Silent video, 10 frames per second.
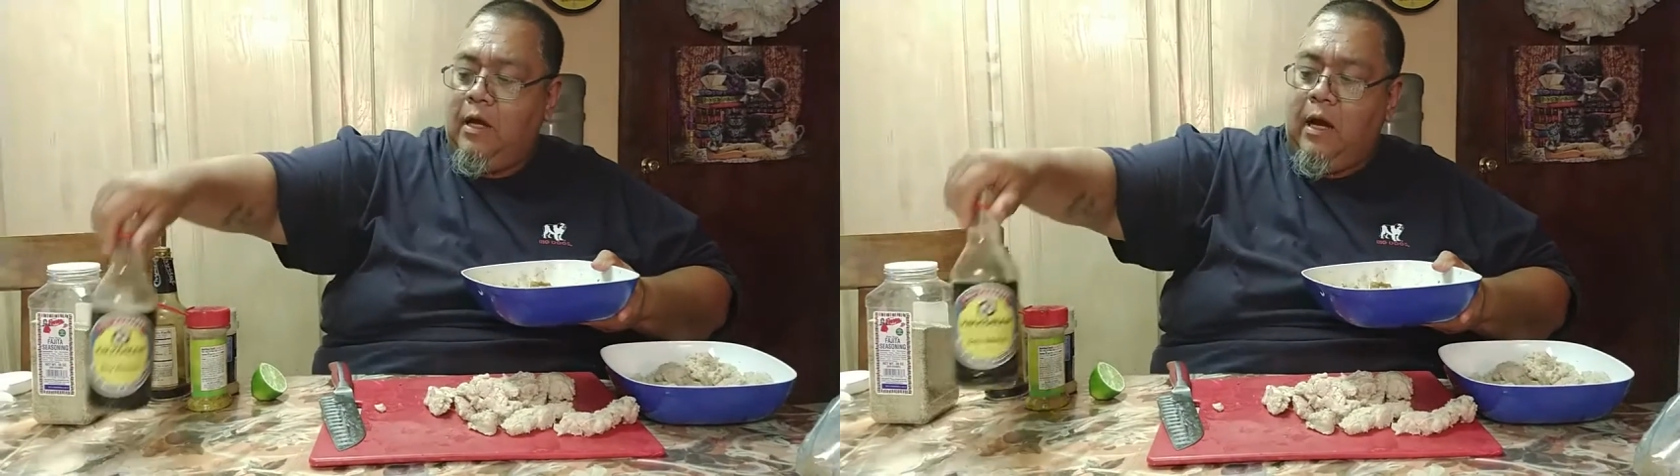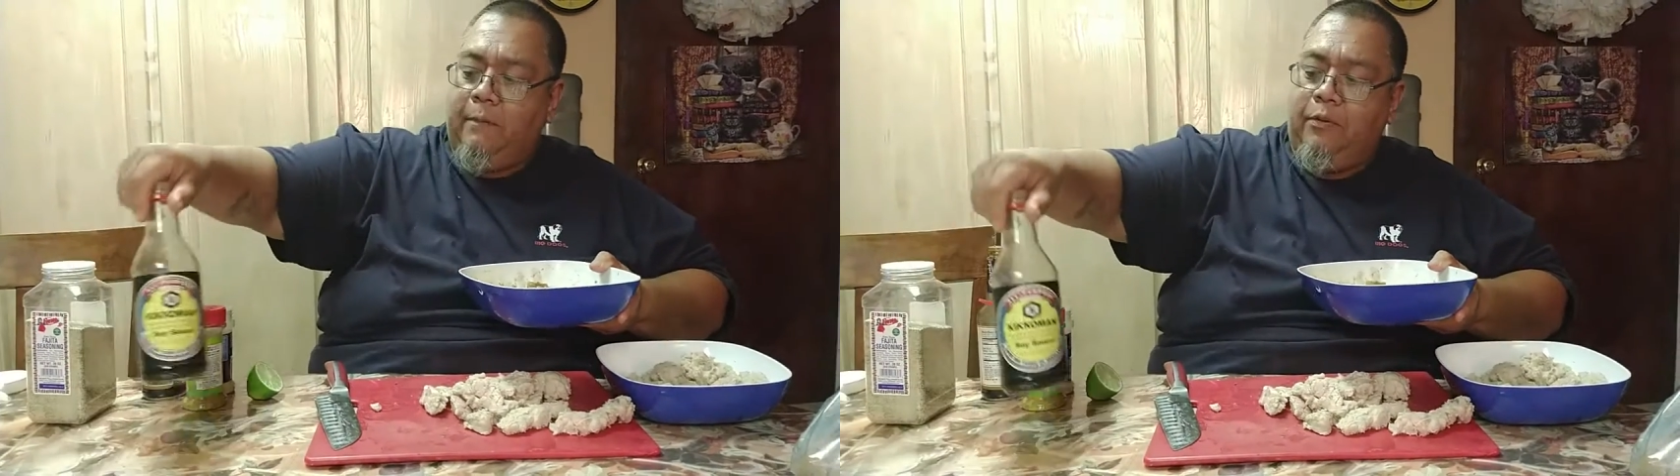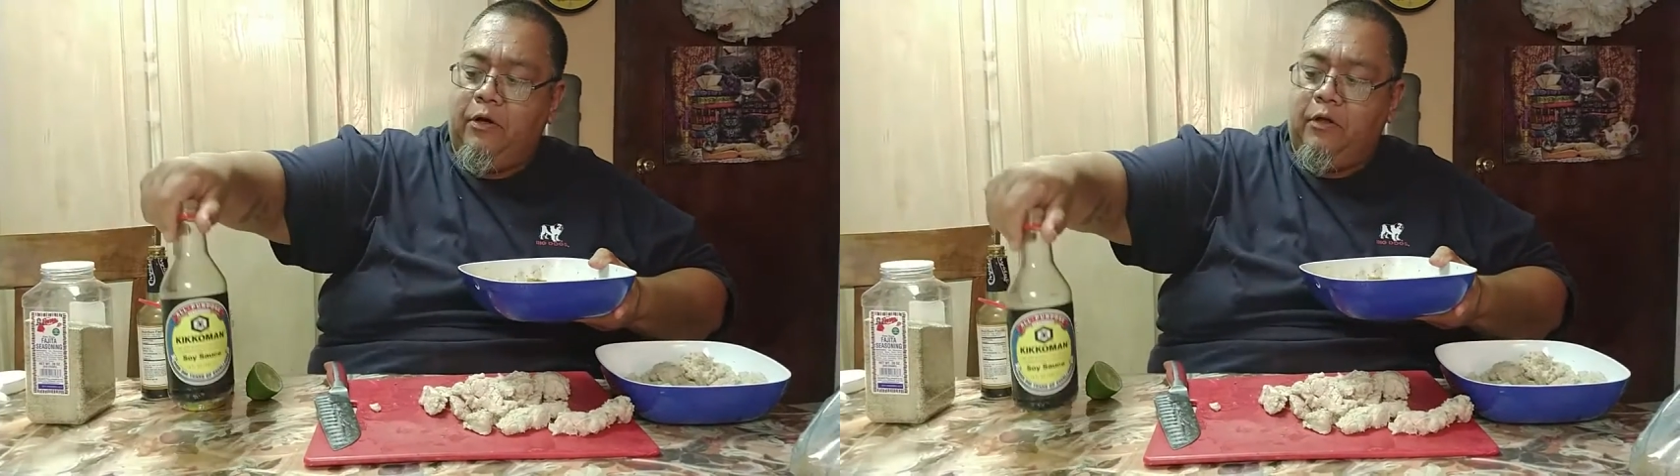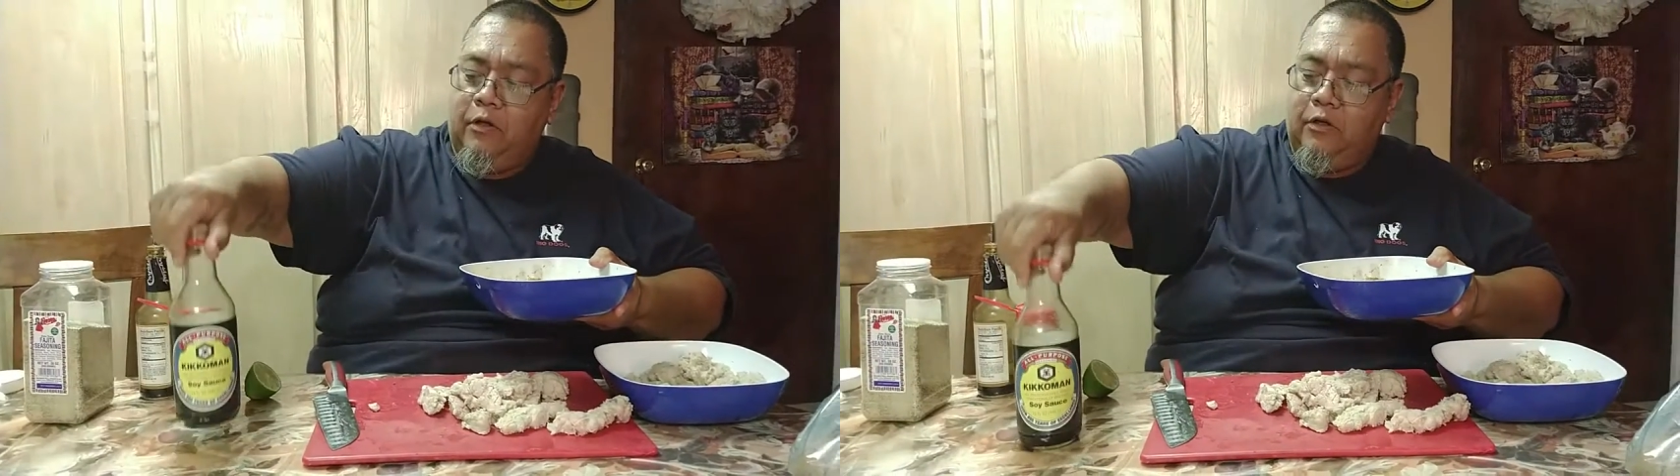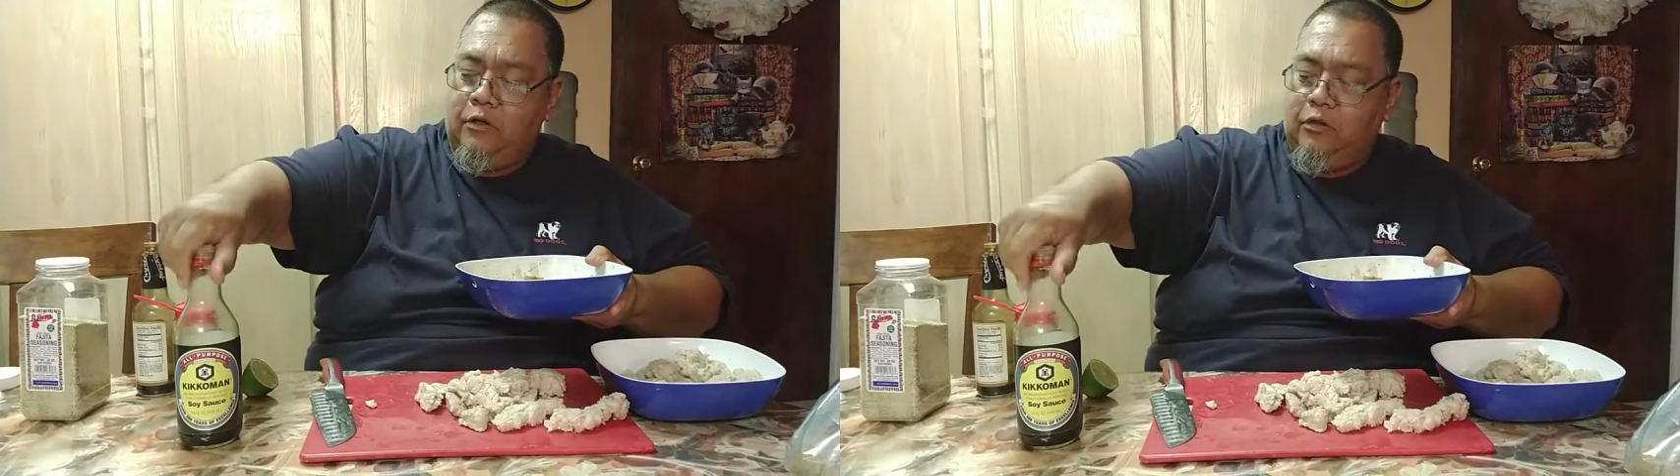I put
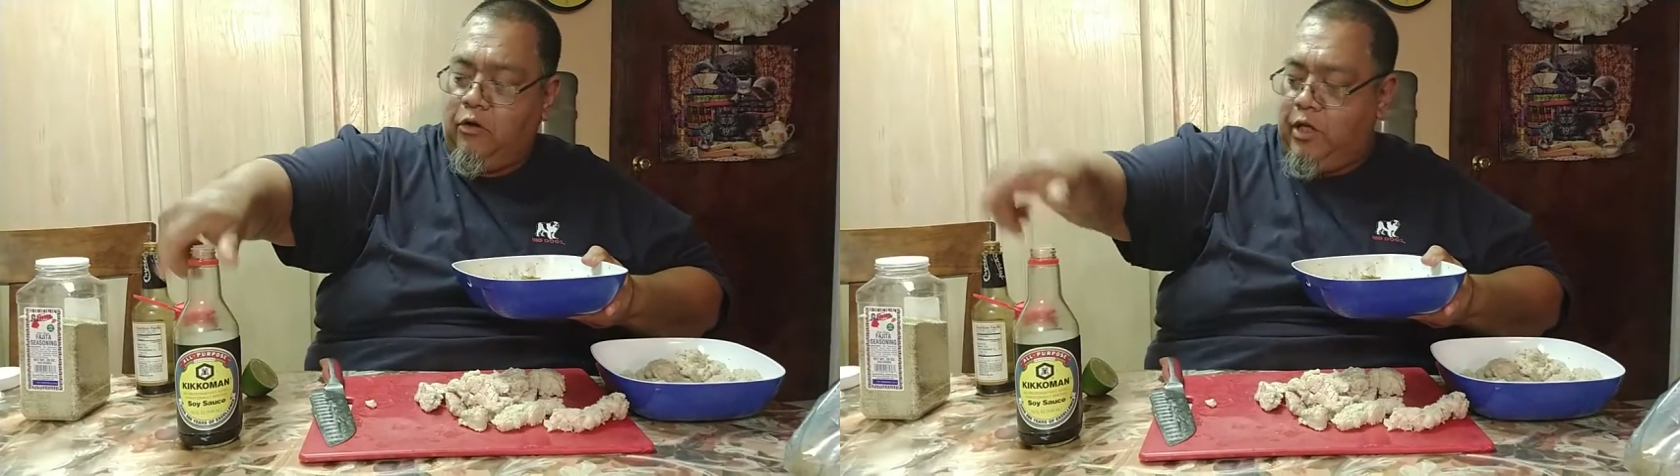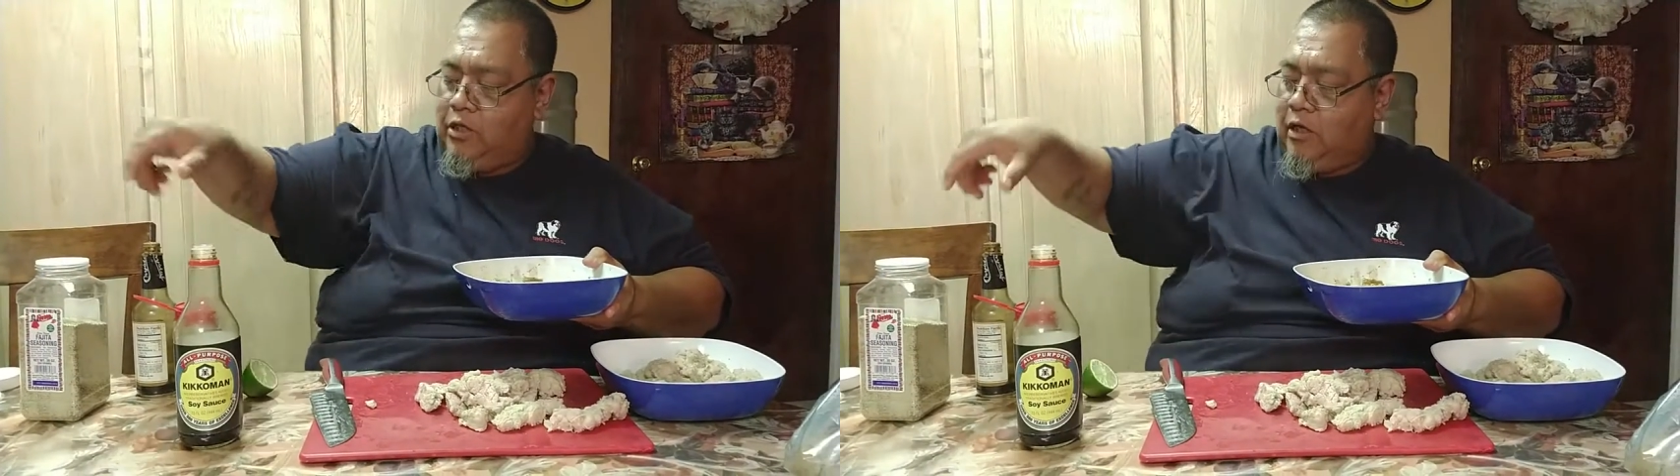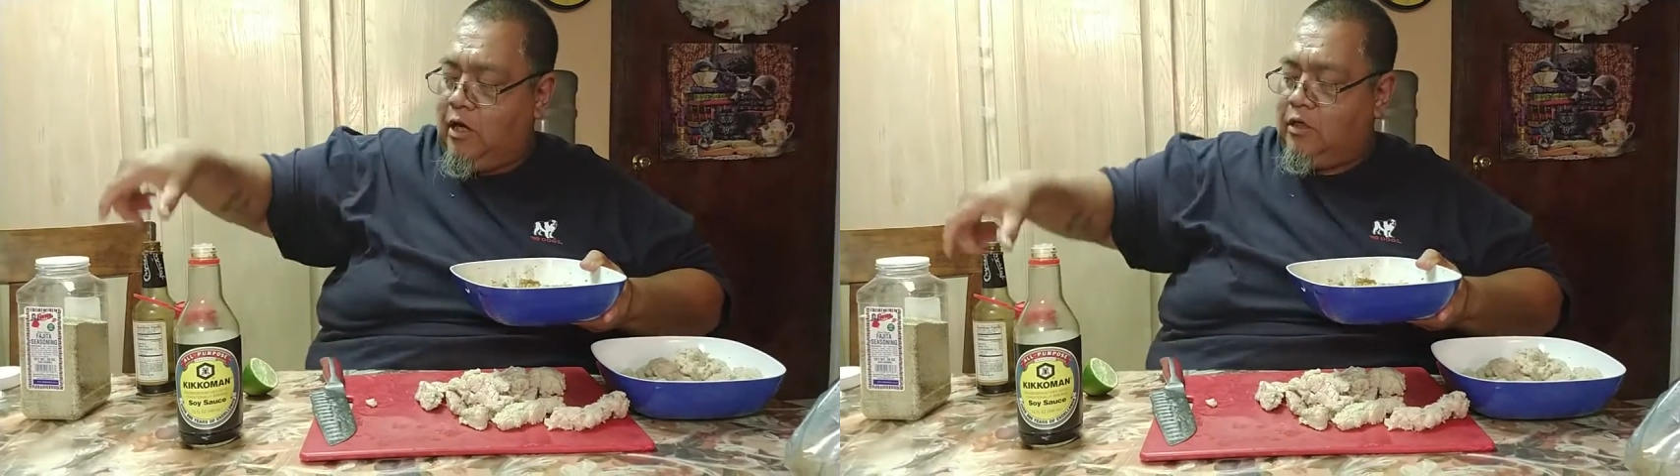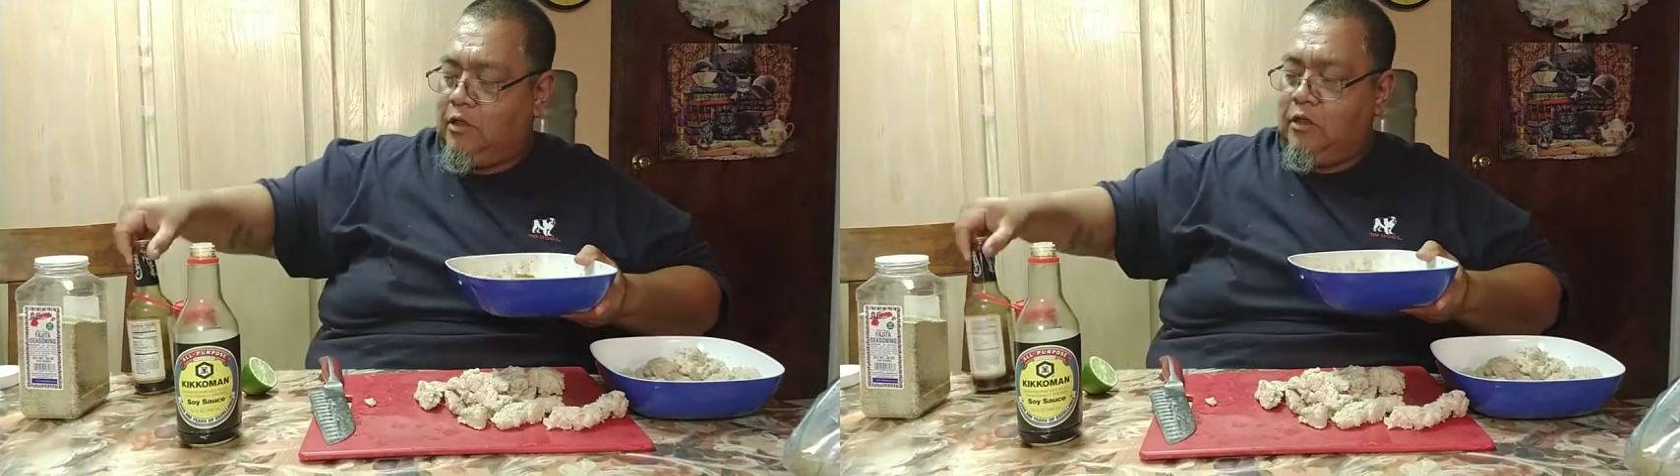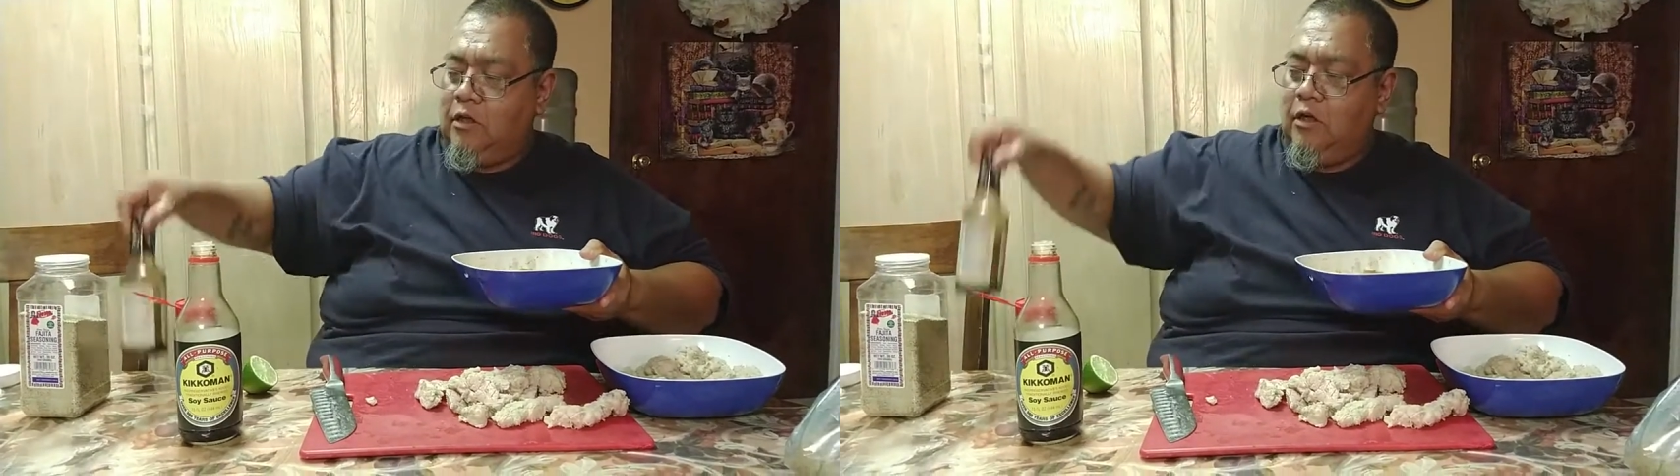soy
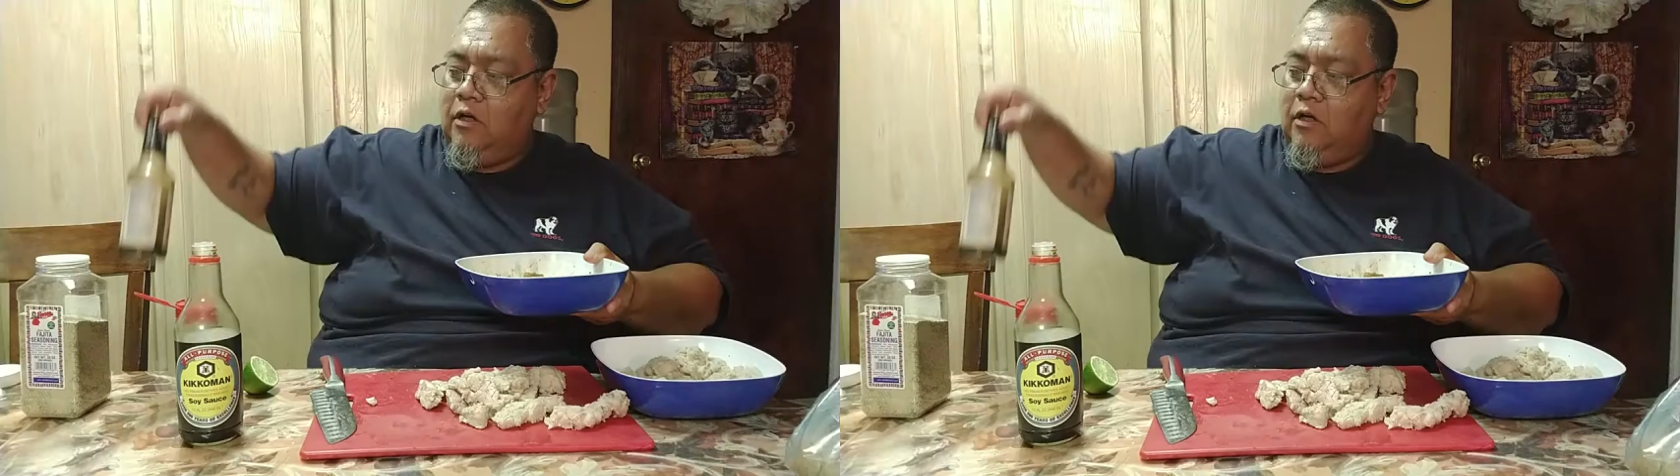sauce,